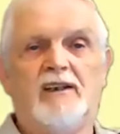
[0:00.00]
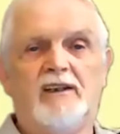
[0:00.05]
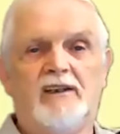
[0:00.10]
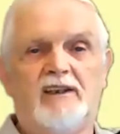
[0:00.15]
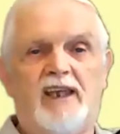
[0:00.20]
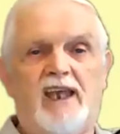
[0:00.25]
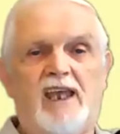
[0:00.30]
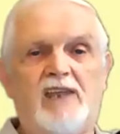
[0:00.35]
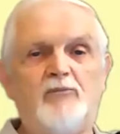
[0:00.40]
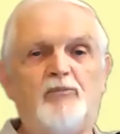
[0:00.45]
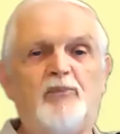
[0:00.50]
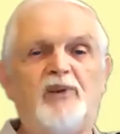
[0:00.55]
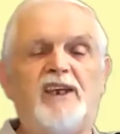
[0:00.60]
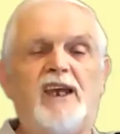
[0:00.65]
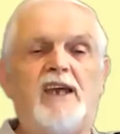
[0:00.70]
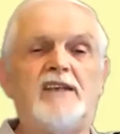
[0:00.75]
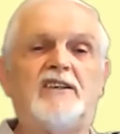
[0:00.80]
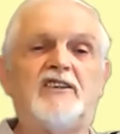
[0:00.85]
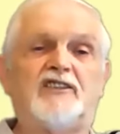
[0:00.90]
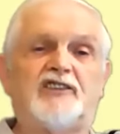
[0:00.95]
The
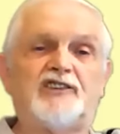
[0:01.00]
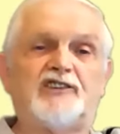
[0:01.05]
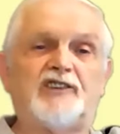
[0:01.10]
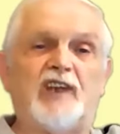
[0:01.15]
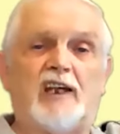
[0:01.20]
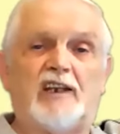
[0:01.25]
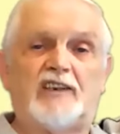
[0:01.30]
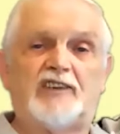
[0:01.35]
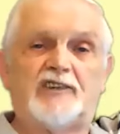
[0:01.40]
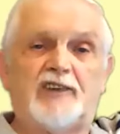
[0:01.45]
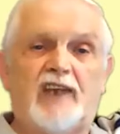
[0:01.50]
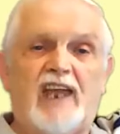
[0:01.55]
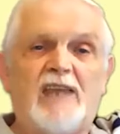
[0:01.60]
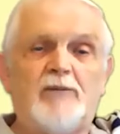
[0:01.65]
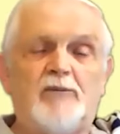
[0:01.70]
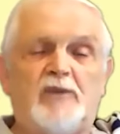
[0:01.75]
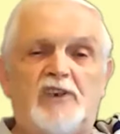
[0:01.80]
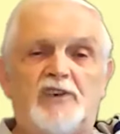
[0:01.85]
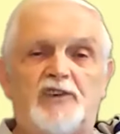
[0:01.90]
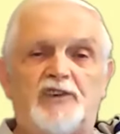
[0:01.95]
NPN is a
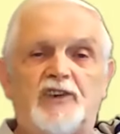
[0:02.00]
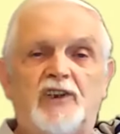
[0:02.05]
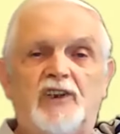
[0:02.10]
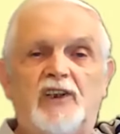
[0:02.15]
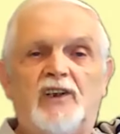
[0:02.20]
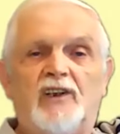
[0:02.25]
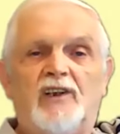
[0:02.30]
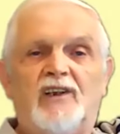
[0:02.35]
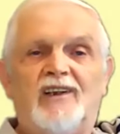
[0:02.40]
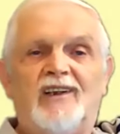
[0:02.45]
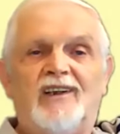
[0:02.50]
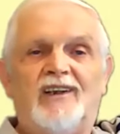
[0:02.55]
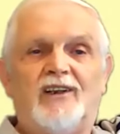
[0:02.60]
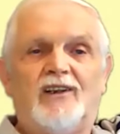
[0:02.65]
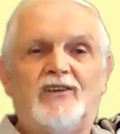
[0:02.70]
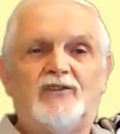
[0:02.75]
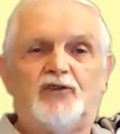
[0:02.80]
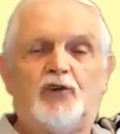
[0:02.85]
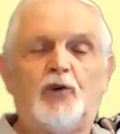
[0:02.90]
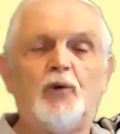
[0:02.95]
sandwich,
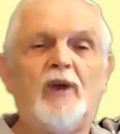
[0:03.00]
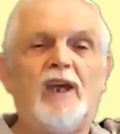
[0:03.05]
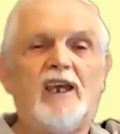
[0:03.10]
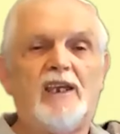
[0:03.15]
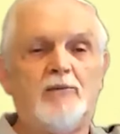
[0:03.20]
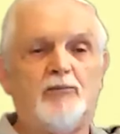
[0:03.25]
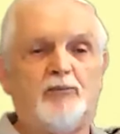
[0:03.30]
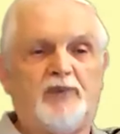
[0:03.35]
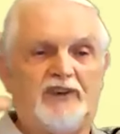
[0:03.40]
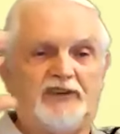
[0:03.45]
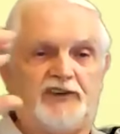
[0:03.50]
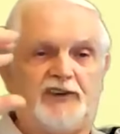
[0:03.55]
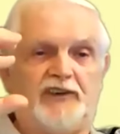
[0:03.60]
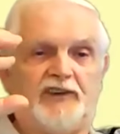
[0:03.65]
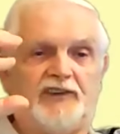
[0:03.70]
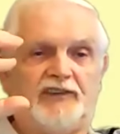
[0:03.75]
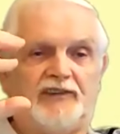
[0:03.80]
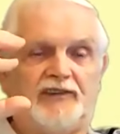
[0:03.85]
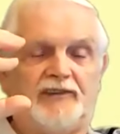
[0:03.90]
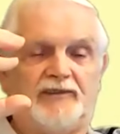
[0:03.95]
two N
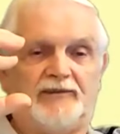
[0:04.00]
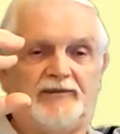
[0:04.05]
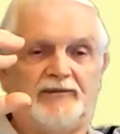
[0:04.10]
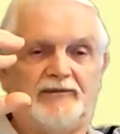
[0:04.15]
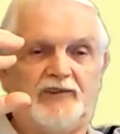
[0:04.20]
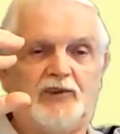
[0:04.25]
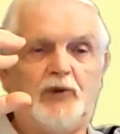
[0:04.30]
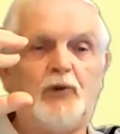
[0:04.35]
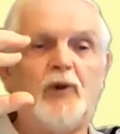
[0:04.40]
pieces, two